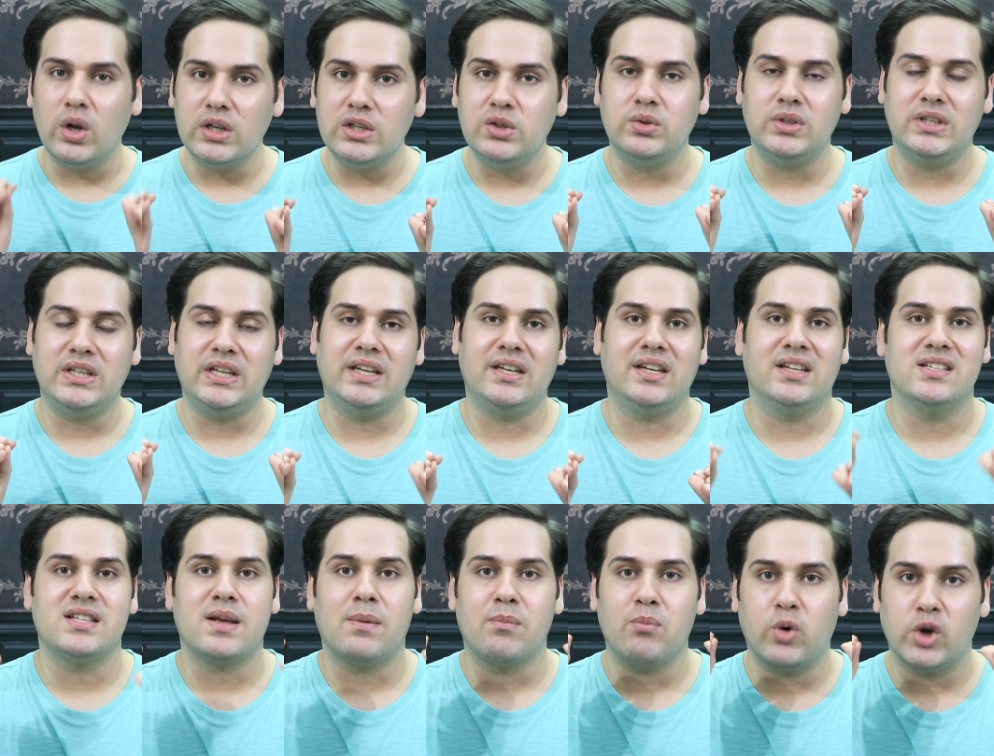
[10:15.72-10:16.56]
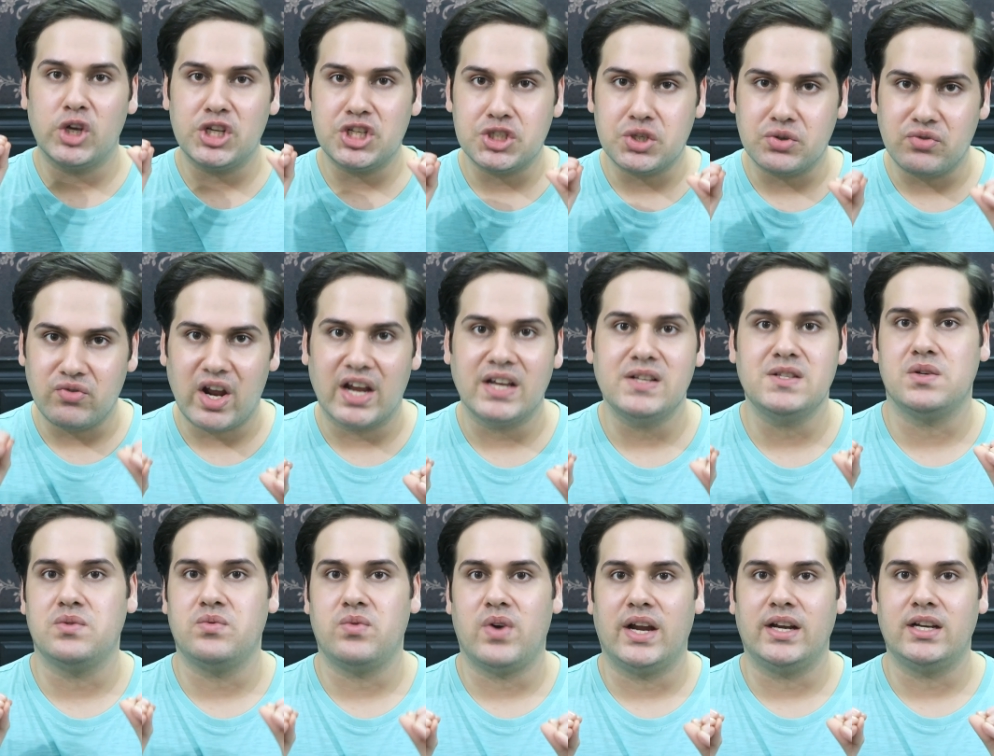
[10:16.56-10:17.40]
All you need is a
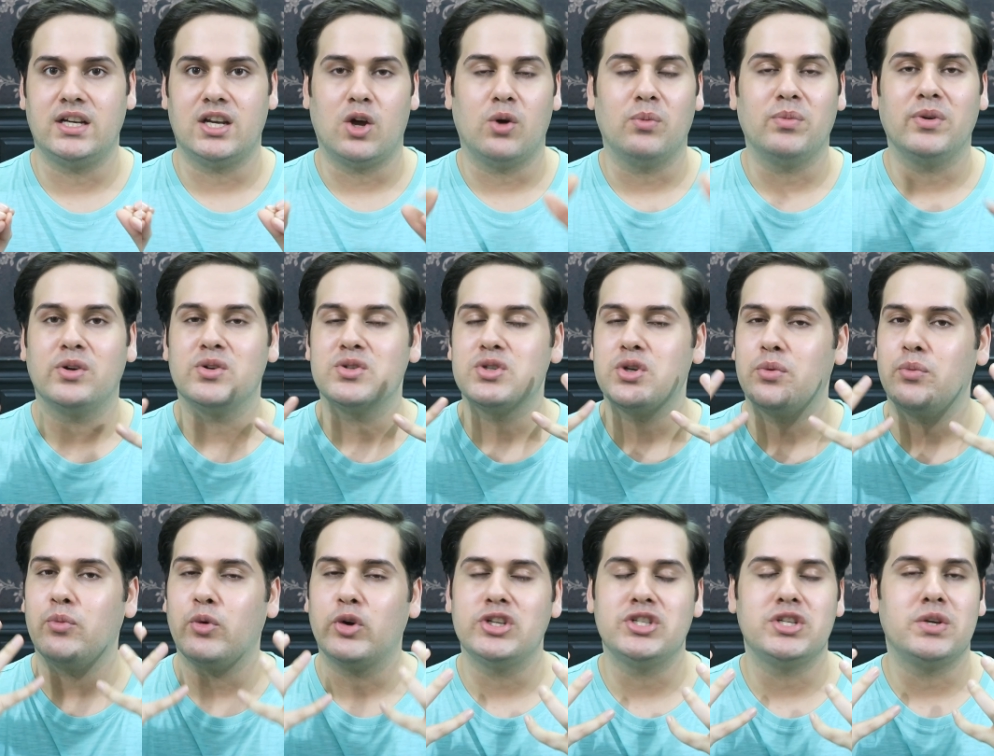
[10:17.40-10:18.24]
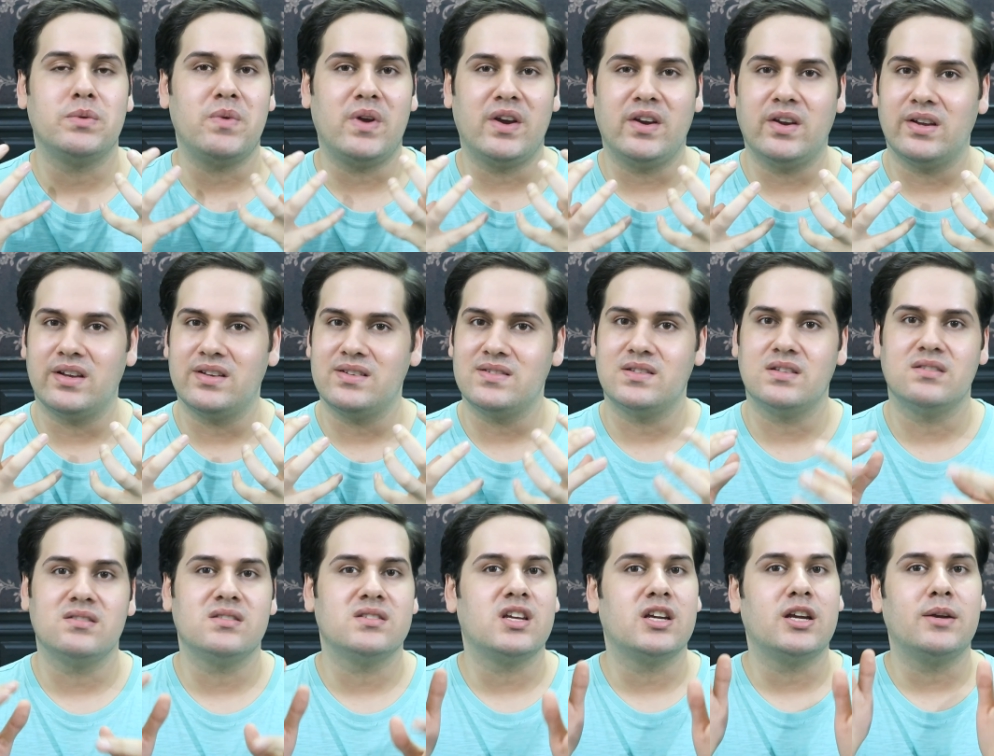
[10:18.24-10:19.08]
moisturizer right now, because your moisture barrier is
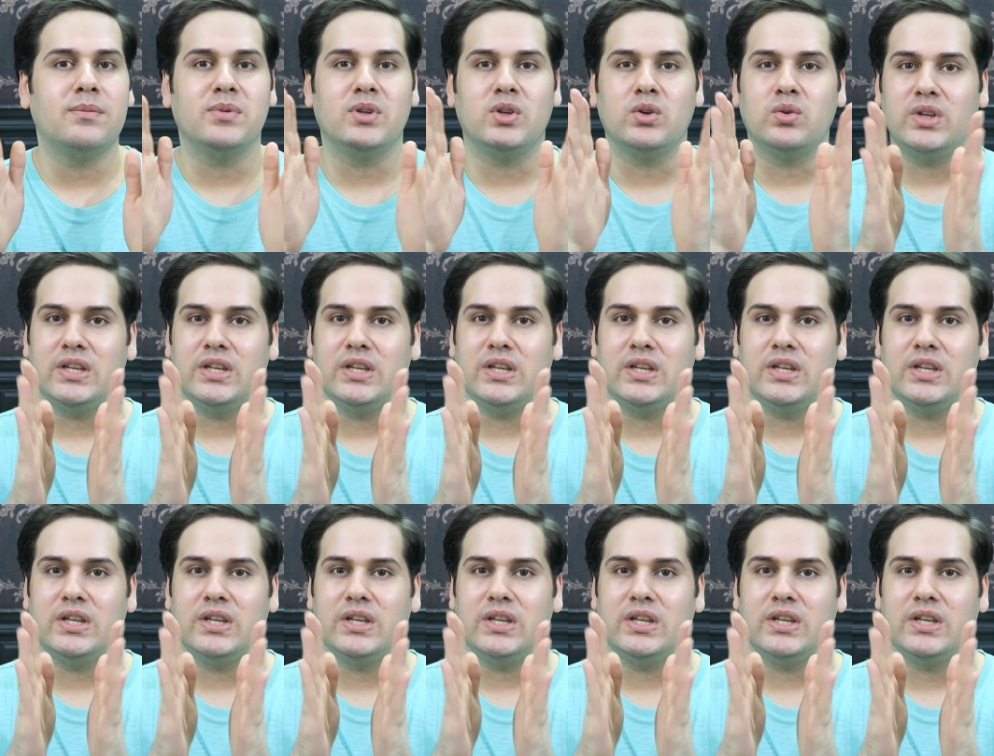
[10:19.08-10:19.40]
disturbed.